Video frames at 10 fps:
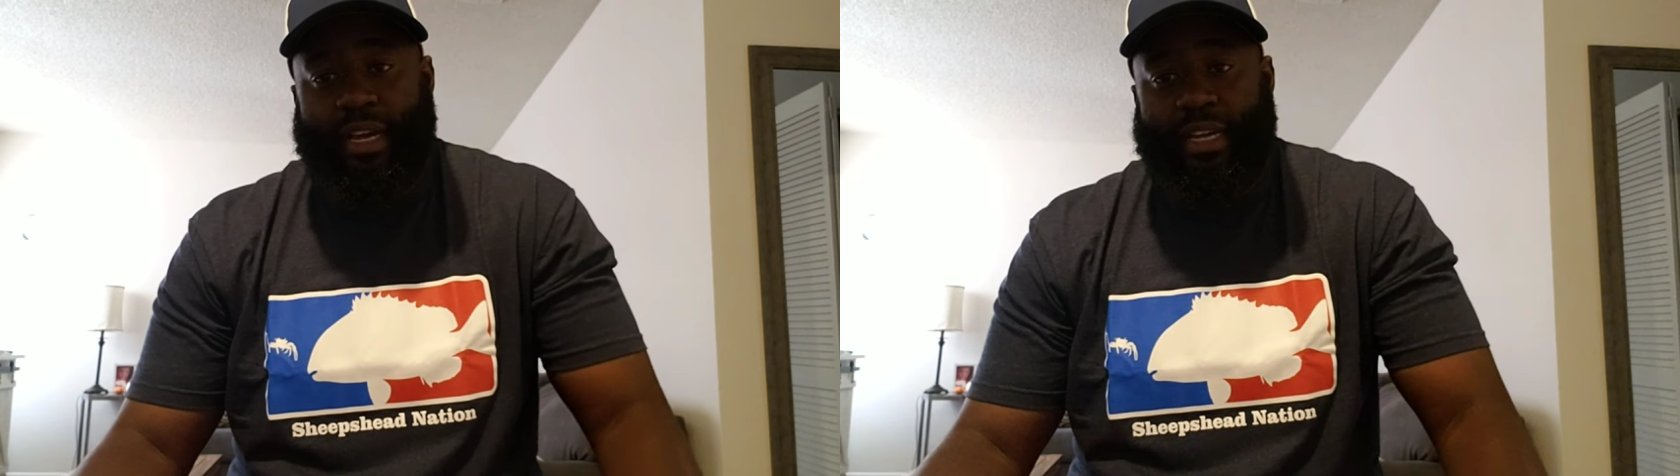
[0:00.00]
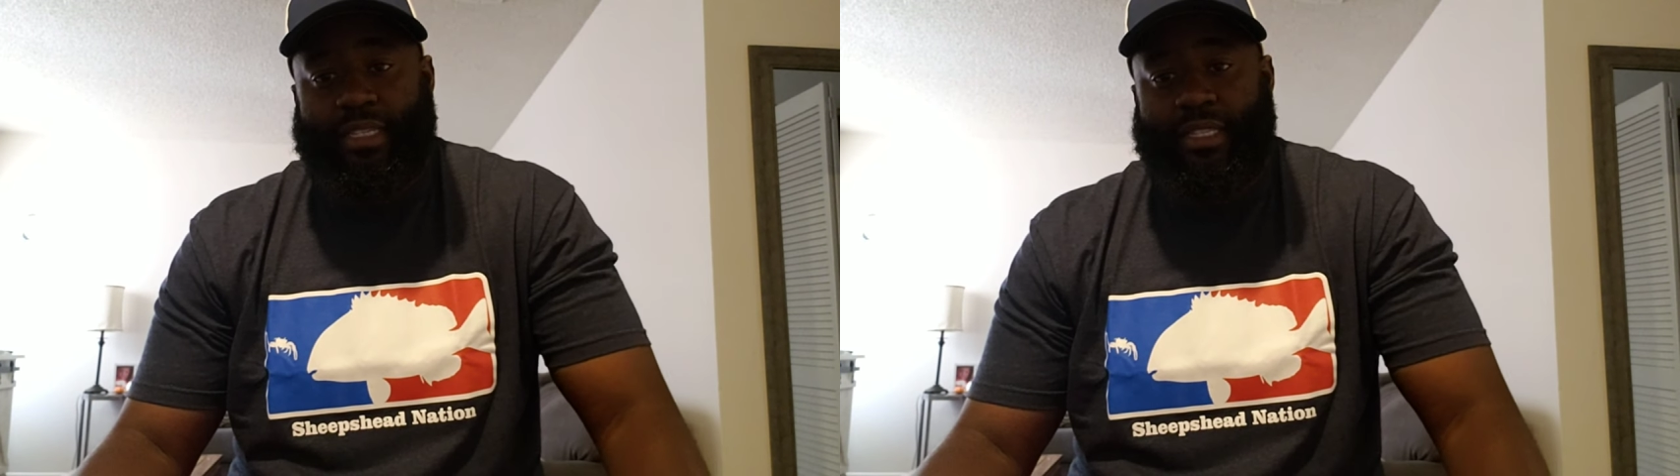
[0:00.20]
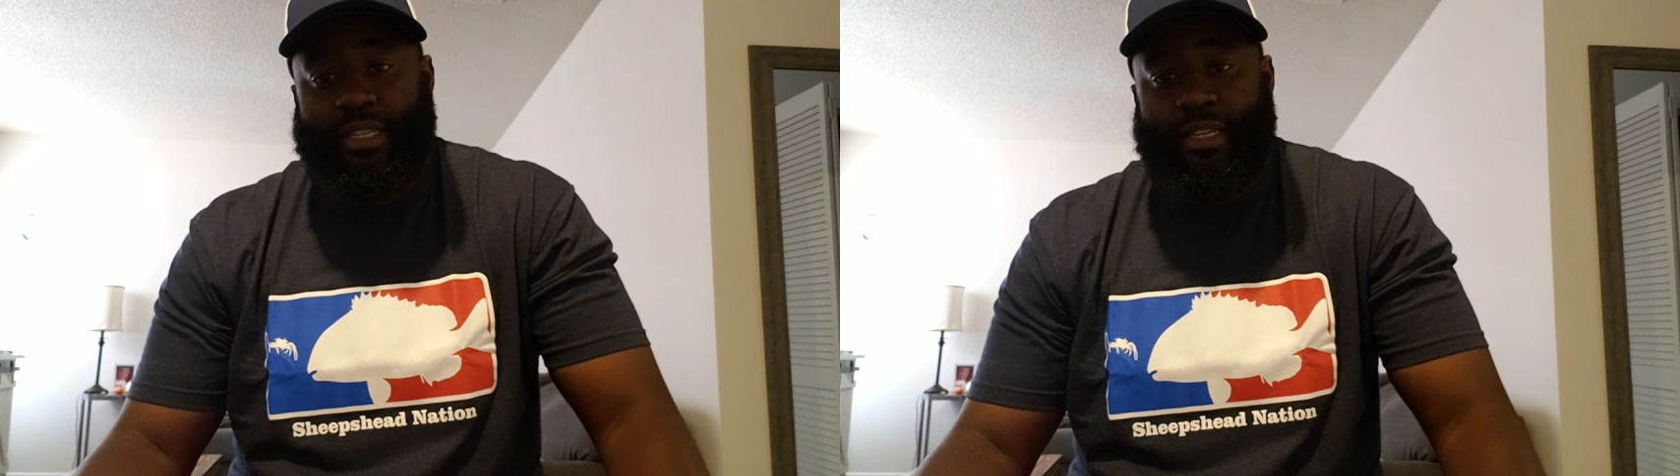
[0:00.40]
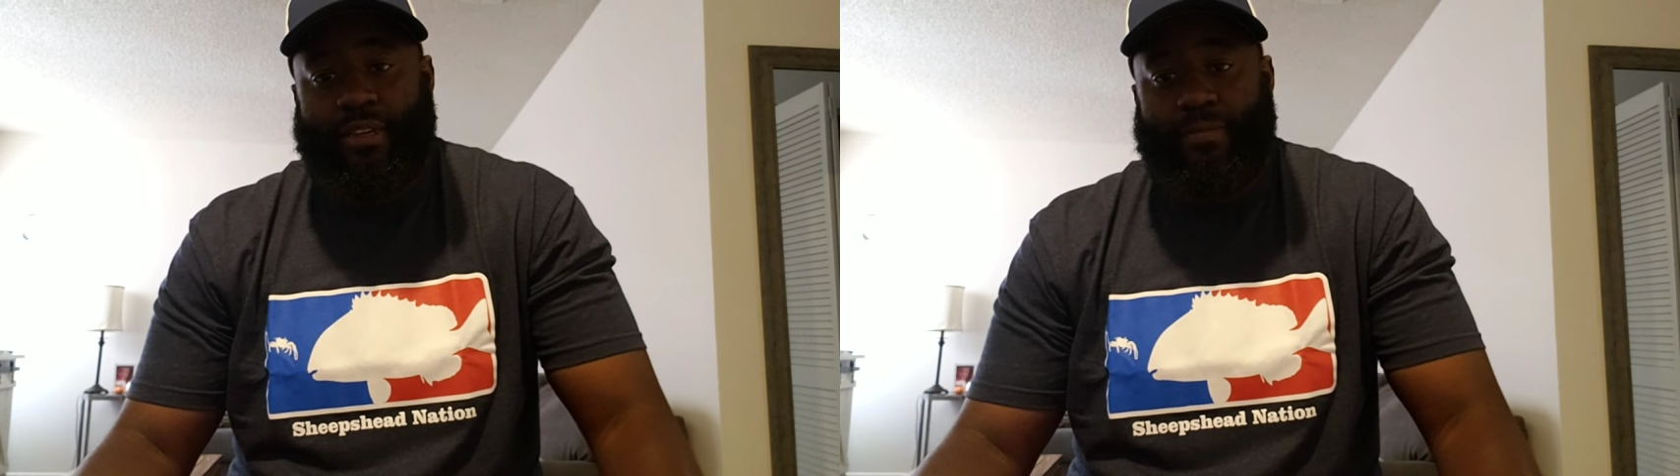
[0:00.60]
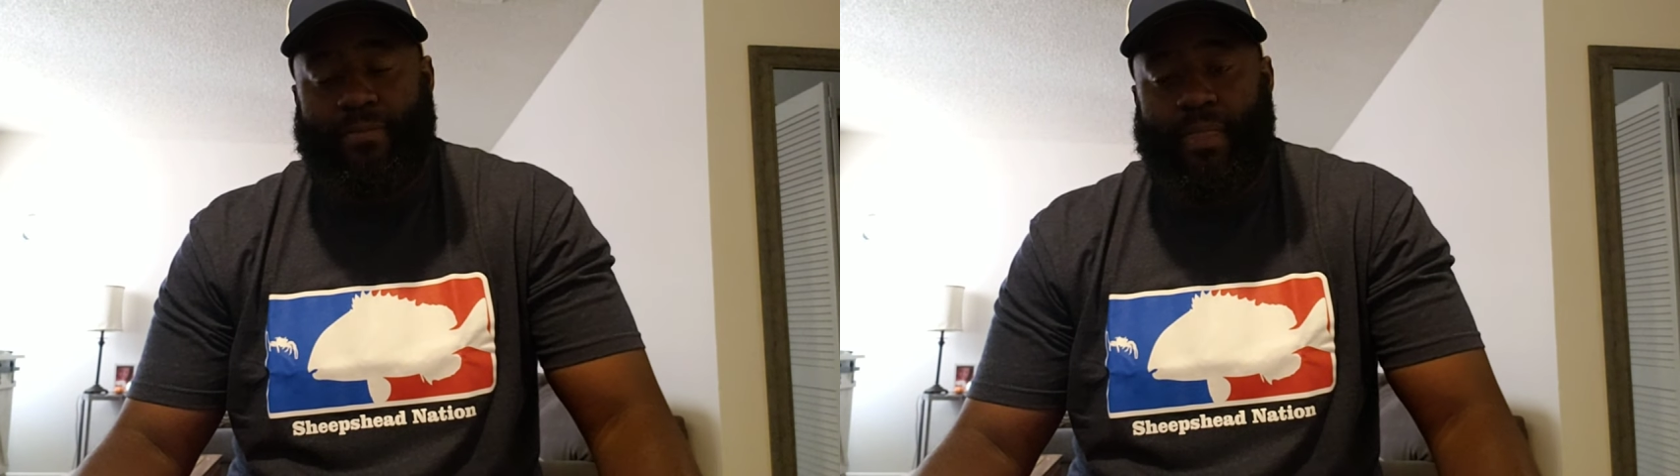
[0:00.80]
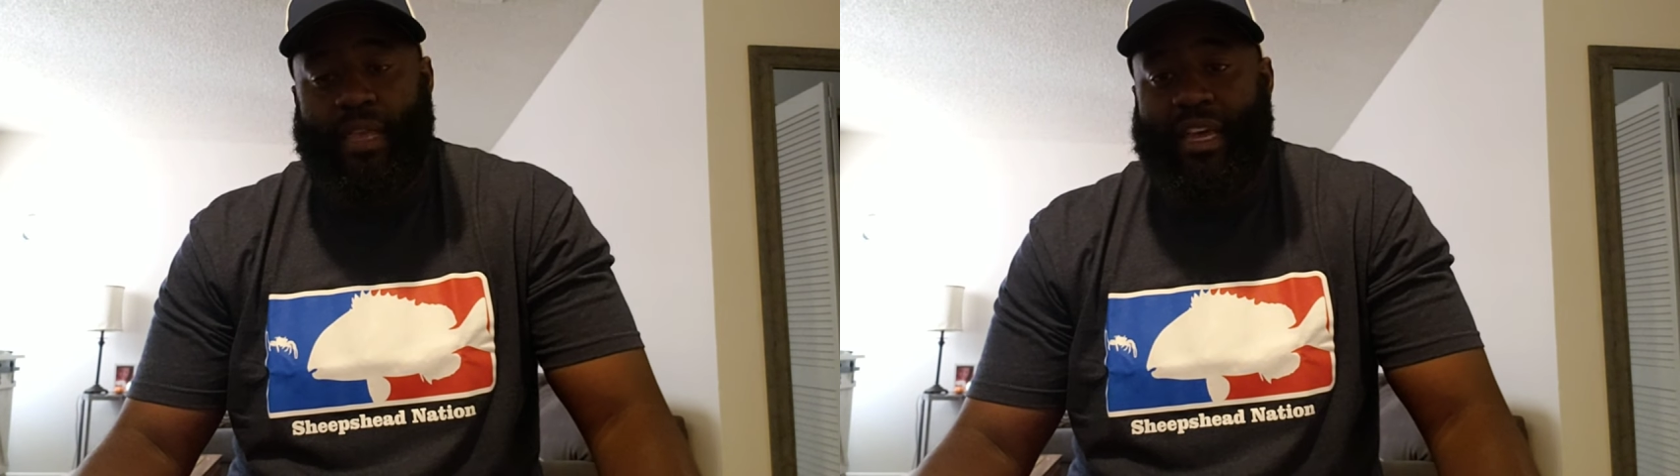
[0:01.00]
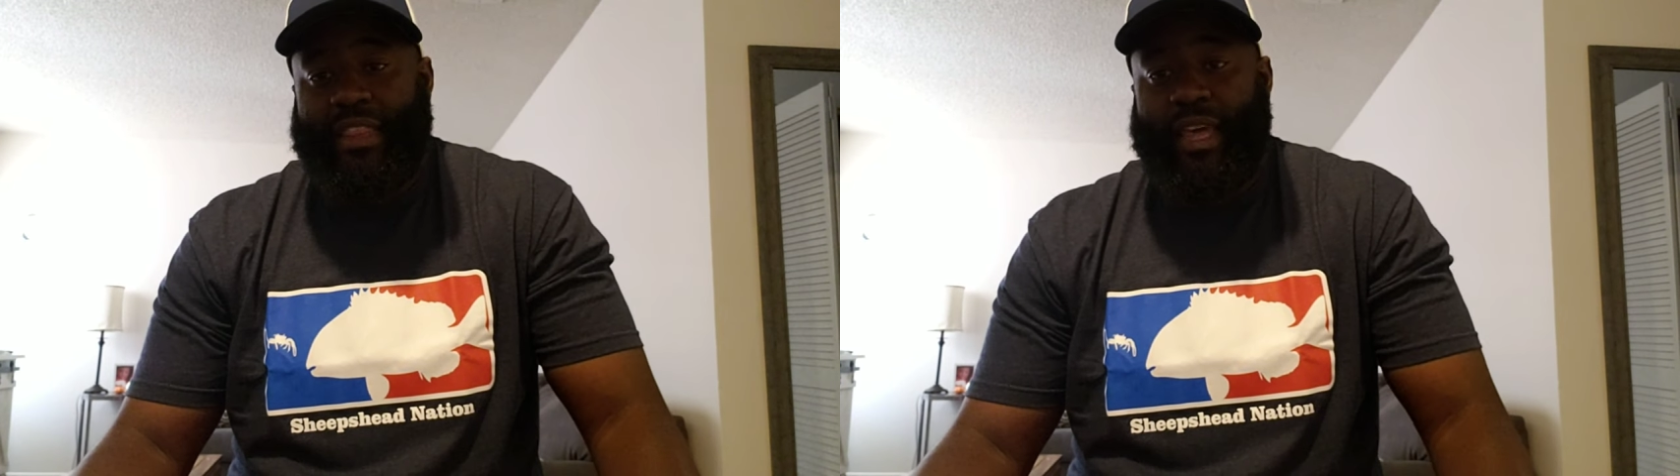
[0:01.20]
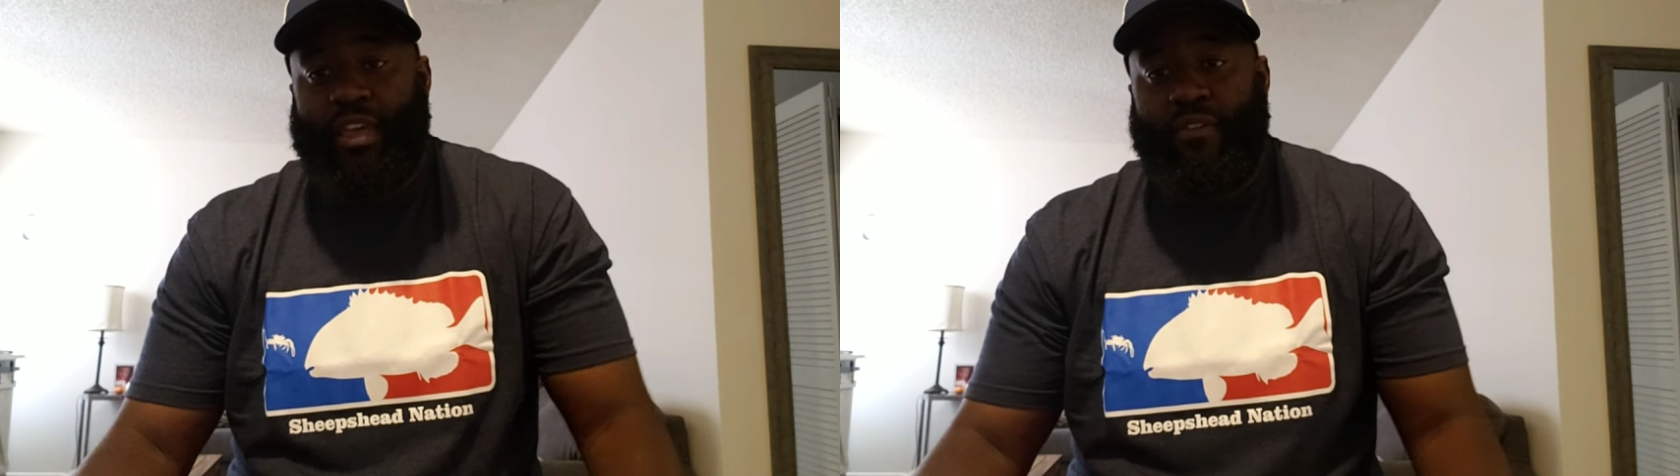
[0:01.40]
guys.
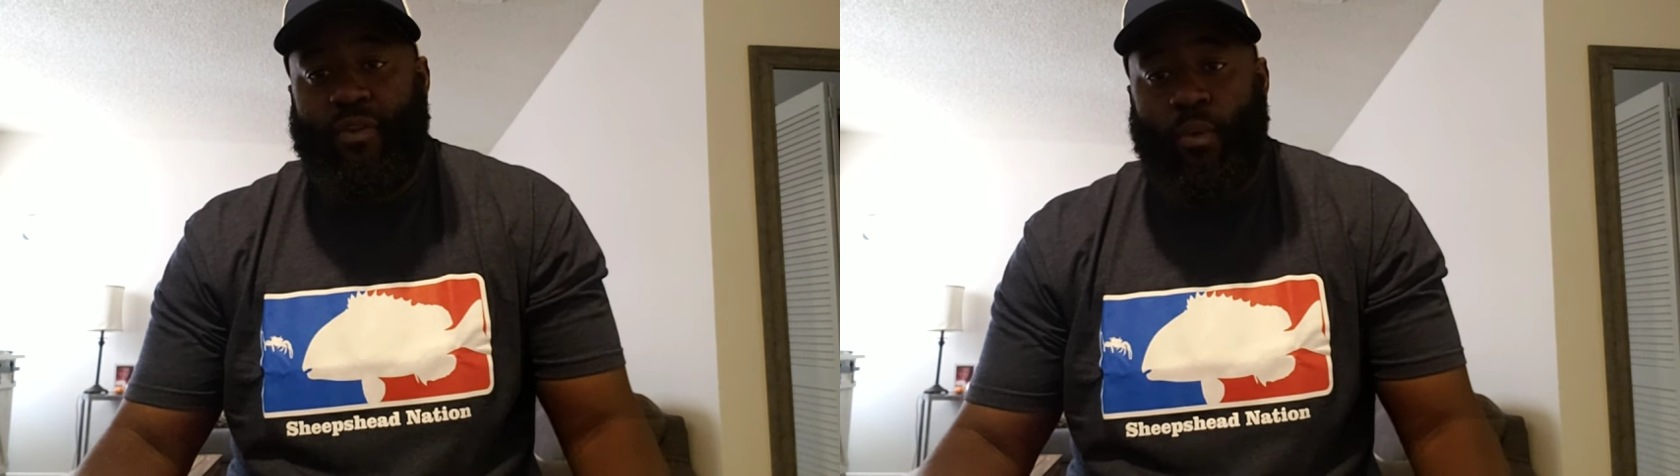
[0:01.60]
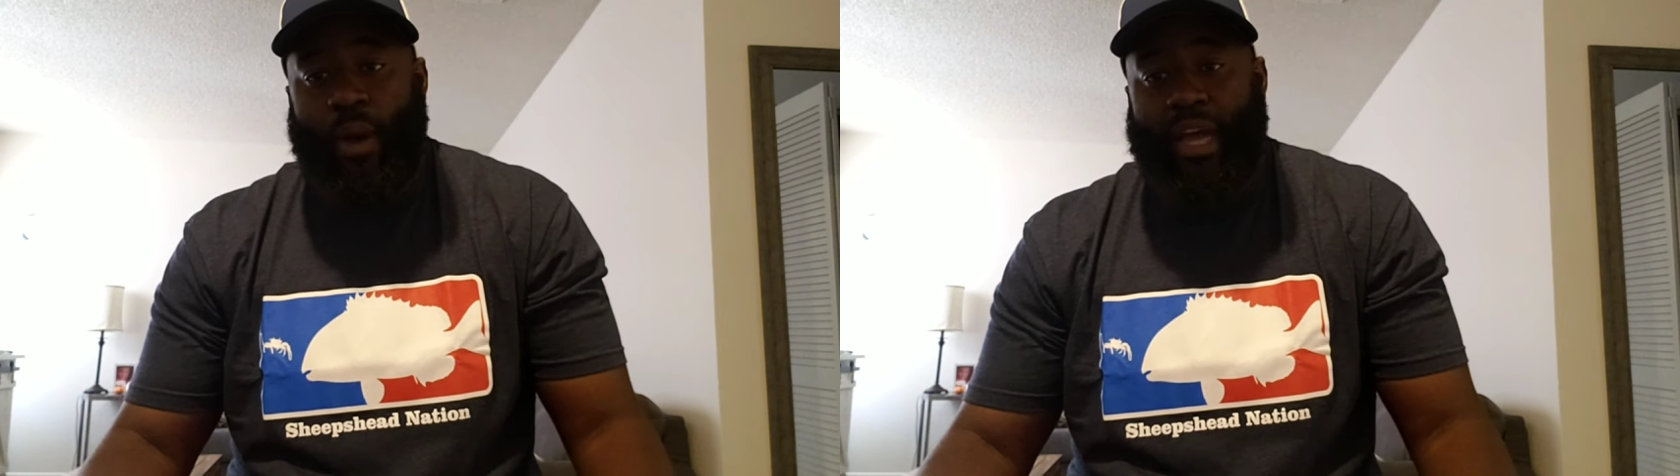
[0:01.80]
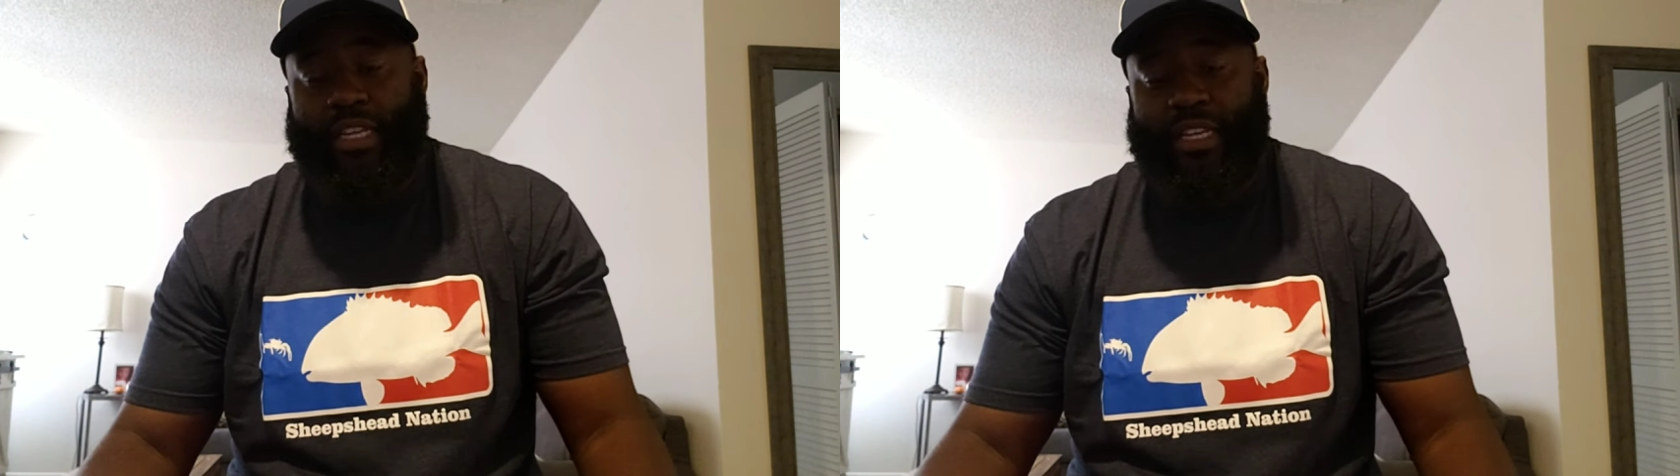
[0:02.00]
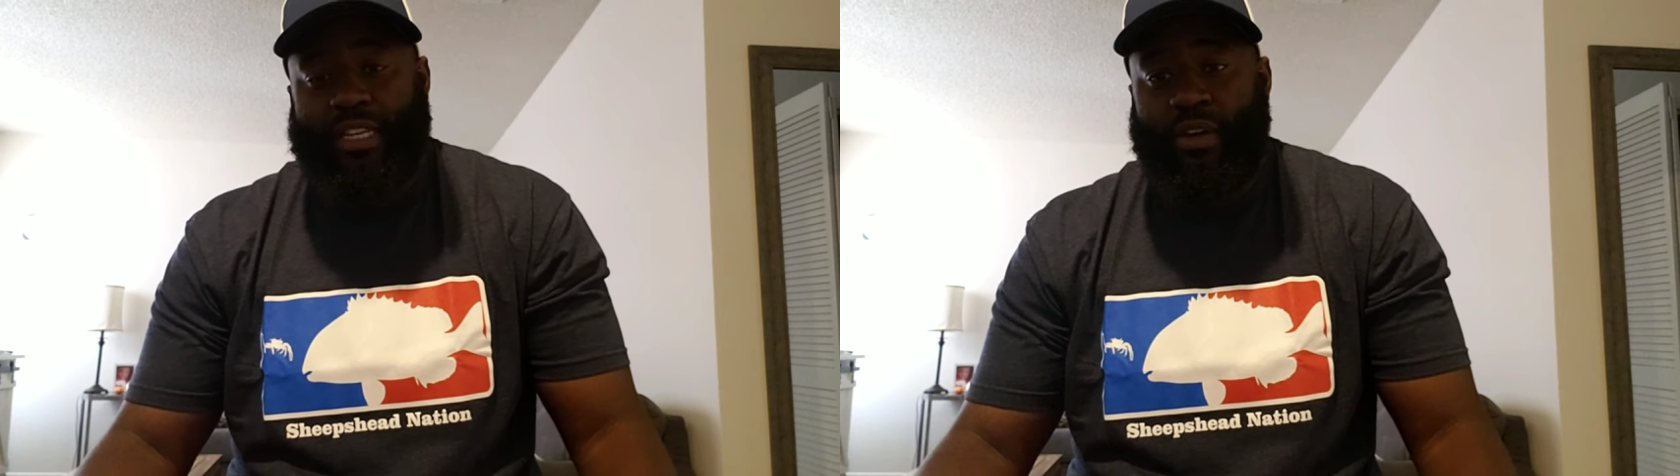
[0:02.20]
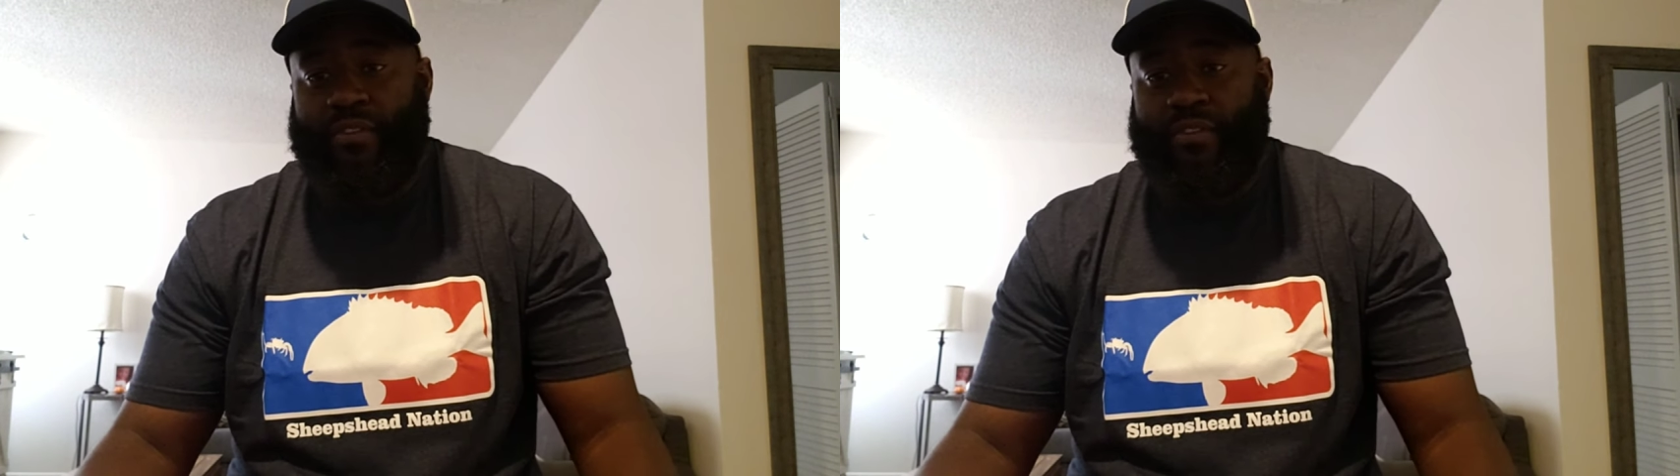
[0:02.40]
Thank you for watching.